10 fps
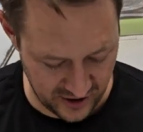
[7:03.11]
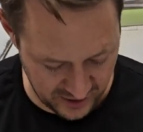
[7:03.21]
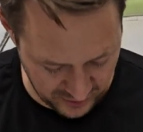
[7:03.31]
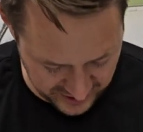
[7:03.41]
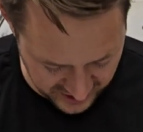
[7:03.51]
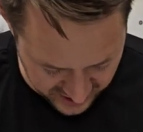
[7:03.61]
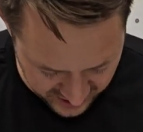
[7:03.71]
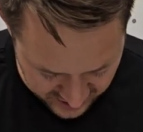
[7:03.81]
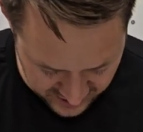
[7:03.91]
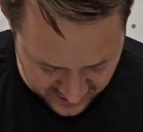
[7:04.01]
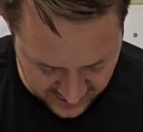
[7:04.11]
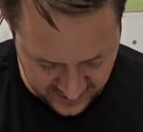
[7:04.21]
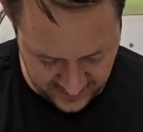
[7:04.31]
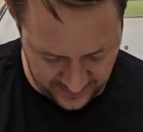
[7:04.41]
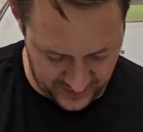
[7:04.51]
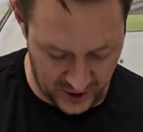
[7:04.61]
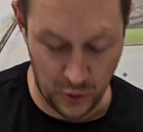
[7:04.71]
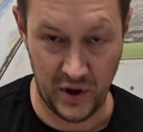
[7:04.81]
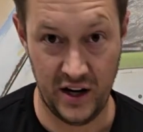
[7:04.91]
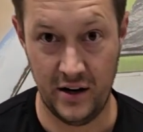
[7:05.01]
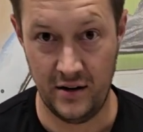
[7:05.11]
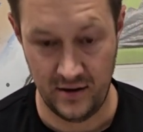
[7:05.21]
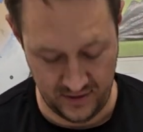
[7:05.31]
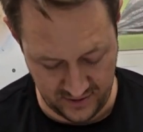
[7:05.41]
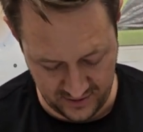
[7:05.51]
ordered it with it. I hope I did.